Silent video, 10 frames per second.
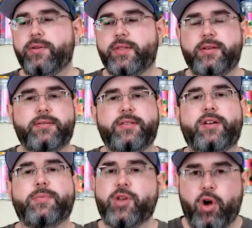and then
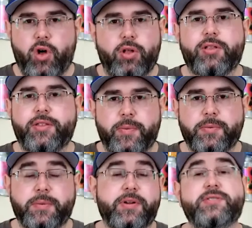that'll be all the
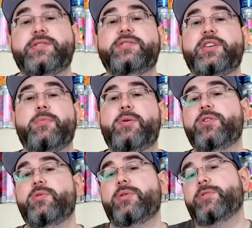pumpkin beers, unless they come out with
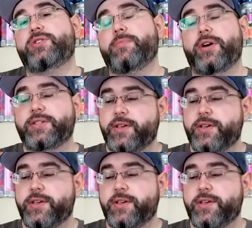a new one, which they might.